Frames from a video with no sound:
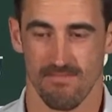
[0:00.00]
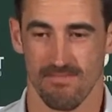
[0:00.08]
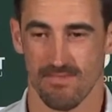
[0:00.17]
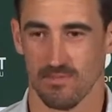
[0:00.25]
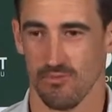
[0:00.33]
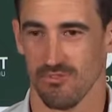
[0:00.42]

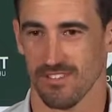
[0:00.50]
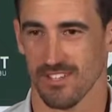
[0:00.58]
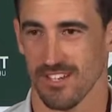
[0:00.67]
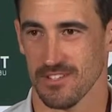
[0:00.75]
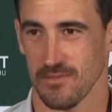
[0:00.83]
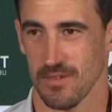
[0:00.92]
was more a
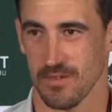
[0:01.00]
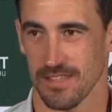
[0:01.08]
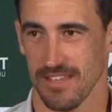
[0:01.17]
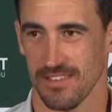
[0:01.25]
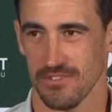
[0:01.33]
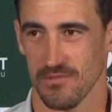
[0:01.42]
discussion whether we
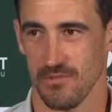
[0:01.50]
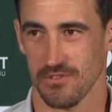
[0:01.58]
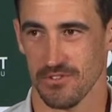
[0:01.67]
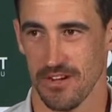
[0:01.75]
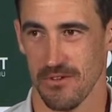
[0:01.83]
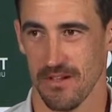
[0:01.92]
take the new ball
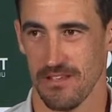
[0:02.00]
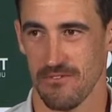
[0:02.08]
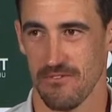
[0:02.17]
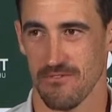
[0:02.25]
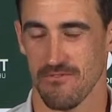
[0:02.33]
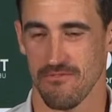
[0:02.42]
straight away
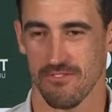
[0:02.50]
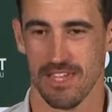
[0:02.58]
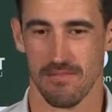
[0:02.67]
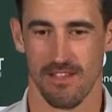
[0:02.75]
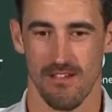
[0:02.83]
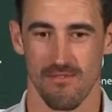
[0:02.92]
or
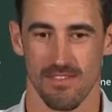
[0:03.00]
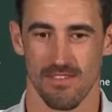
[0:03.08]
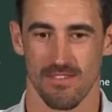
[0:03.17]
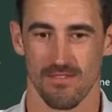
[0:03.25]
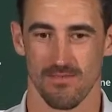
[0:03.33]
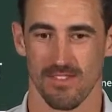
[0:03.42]
keep going
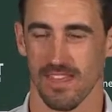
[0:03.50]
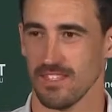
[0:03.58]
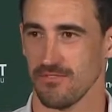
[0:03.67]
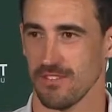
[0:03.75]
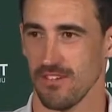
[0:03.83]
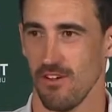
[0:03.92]
with
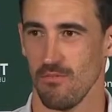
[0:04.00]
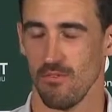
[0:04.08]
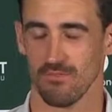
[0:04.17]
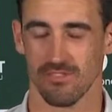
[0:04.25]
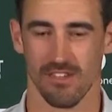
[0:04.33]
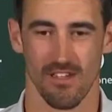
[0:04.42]
Gazza and the old
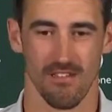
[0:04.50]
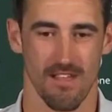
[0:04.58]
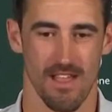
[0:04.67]
ball. So,